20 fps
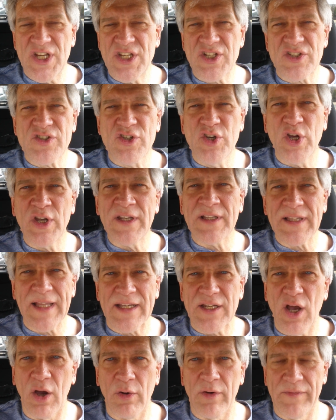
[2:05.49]
she just couldn't
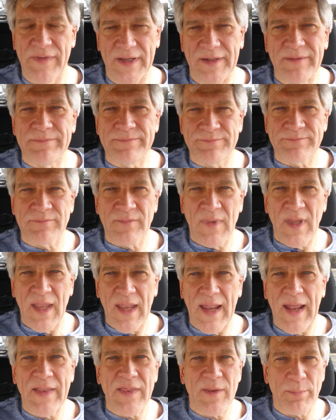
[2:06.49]
let go of it.
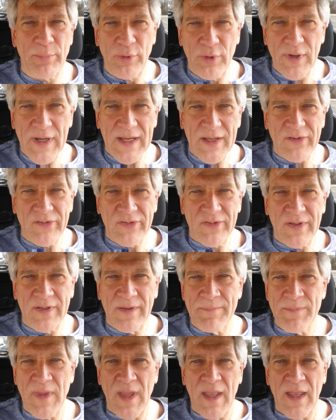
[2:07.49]
And the priest
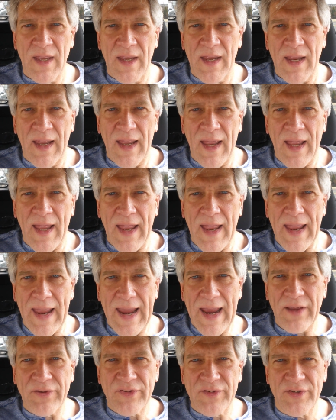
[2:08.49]

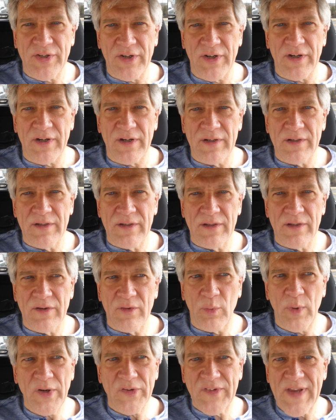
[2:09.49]
asked her,
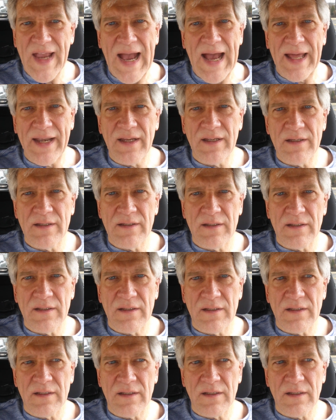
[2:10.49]
Where's God?
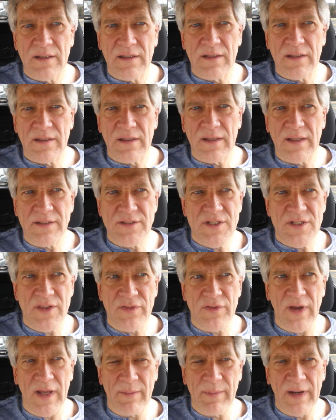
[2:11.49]
And she
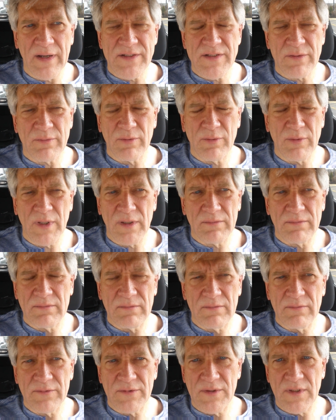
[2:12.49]
thought about it. And she, well,
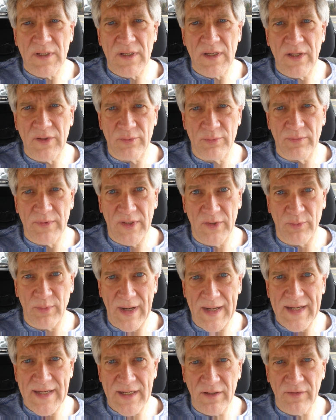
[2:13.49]
he's, he's
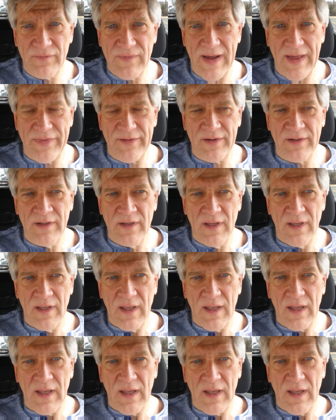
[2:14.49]
right here, Father.